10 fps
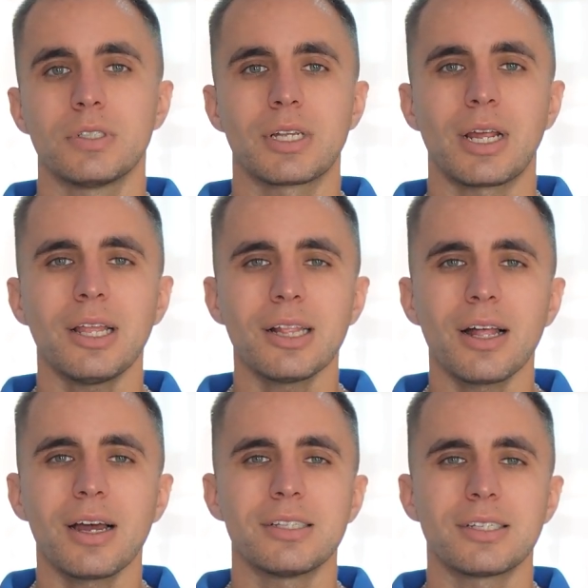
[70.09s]
Screen
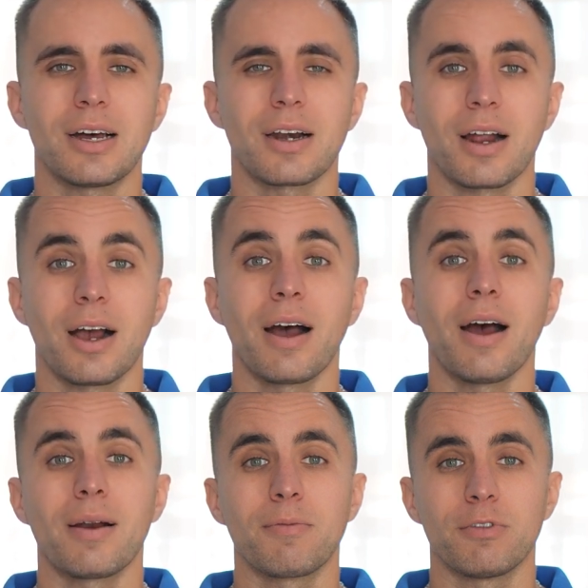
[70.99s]
lights are
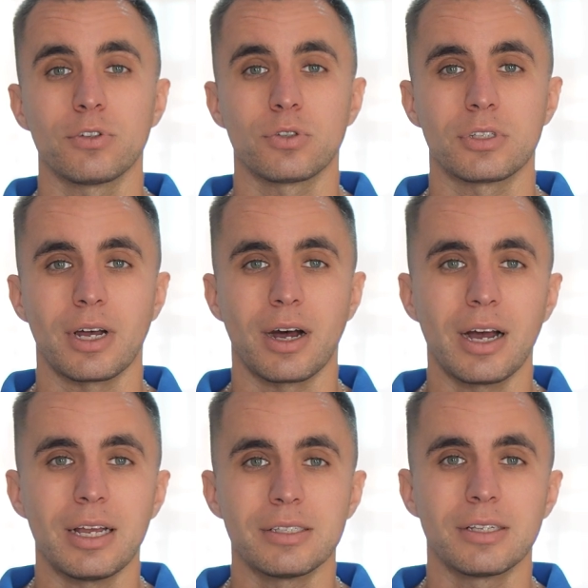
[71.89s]
harmful to the
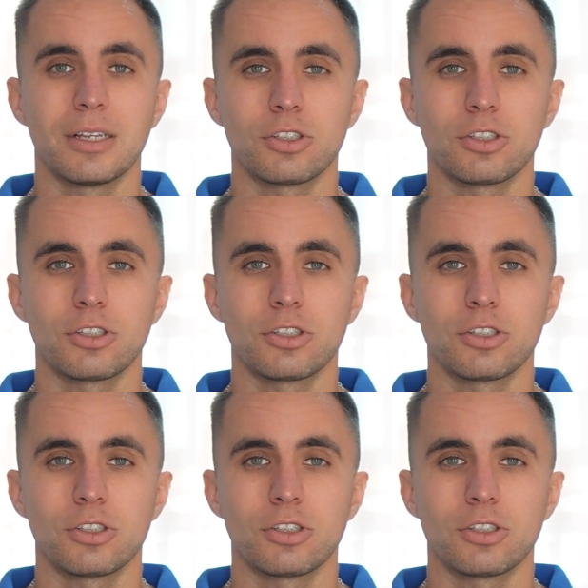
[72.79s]
eyes,